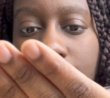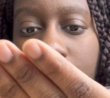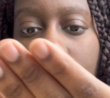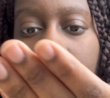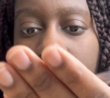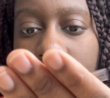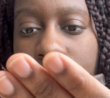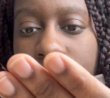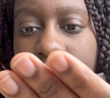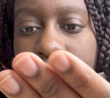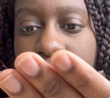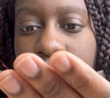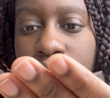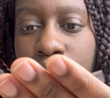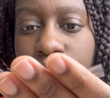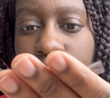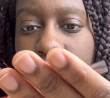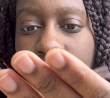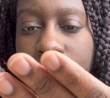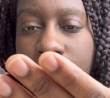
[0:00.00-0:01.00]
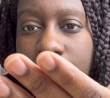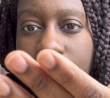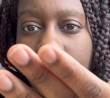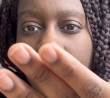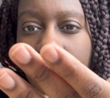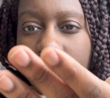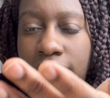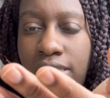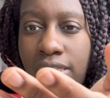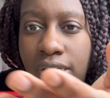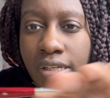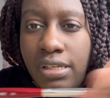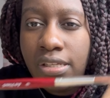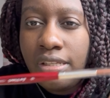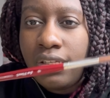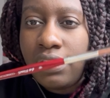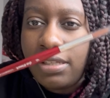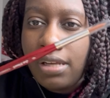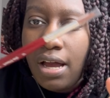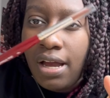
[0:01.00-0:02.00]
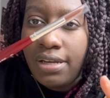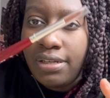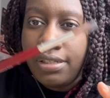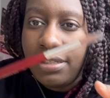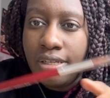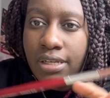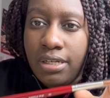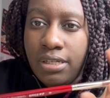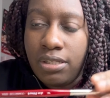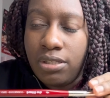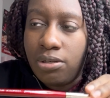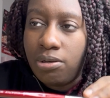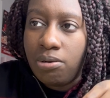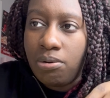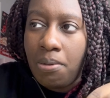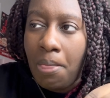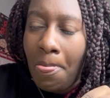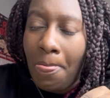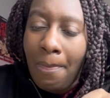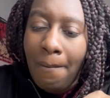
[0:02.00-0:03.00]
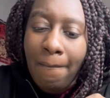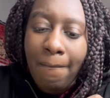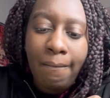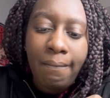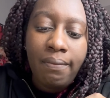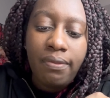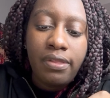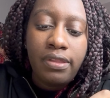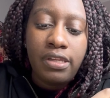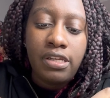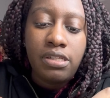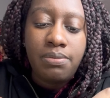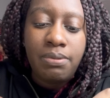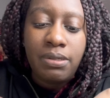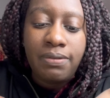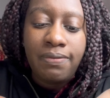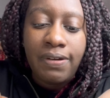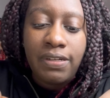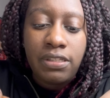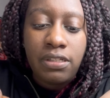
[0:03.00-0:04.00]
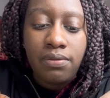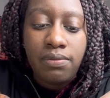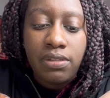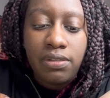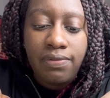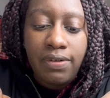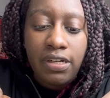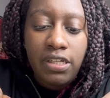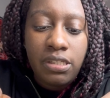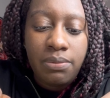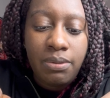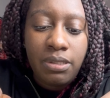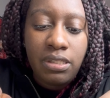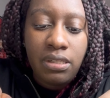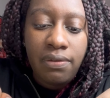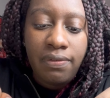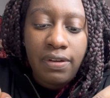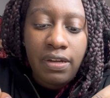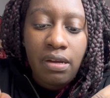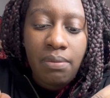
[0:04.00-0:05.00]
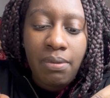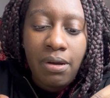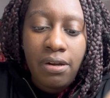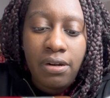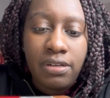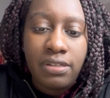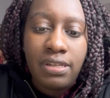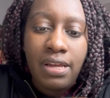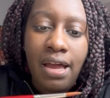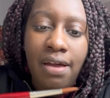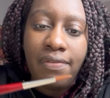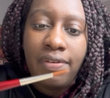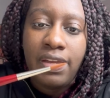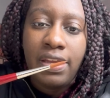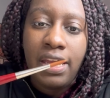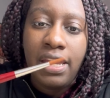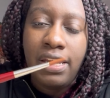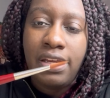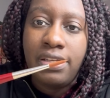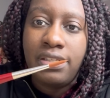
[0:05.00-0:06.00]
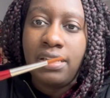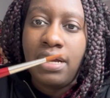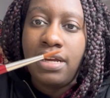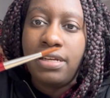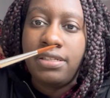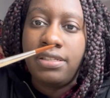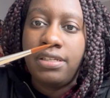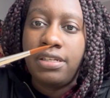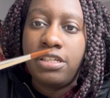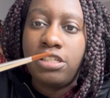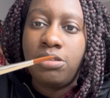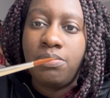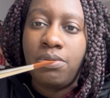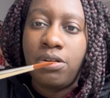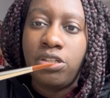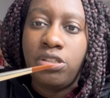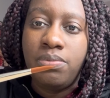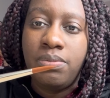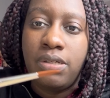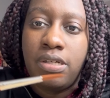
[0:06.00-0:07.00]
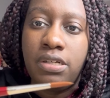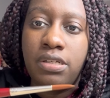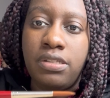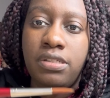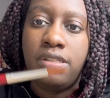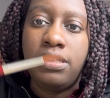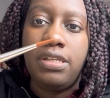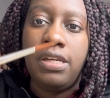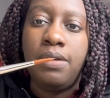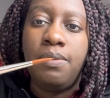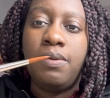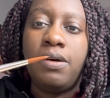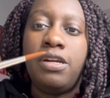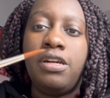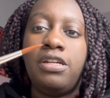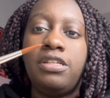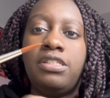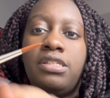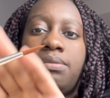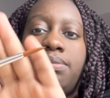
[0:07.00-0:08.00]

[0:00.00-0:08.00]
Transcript: of the sorts, and it's in the size 6. So this professor was very specific about us having a size 6 brush because they wanted us to